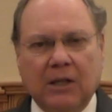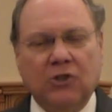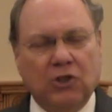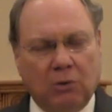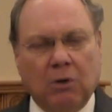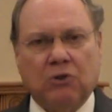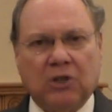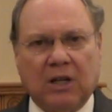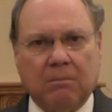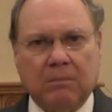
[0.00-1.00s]

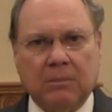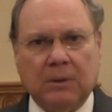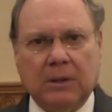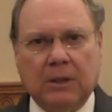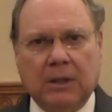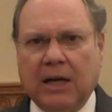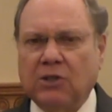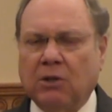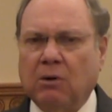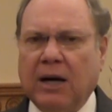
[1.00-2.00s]
Jerusalem.
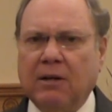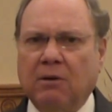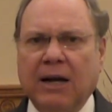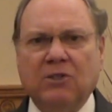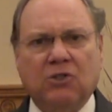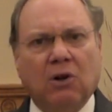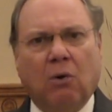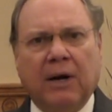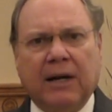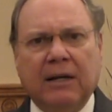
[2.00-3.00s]
That's a great, great
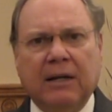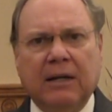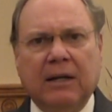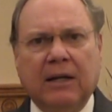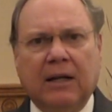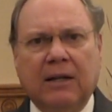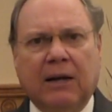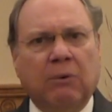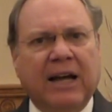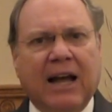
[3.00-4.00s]
story
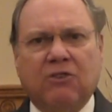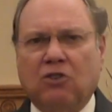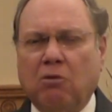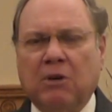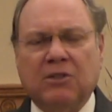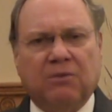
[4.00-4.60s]
that we have so much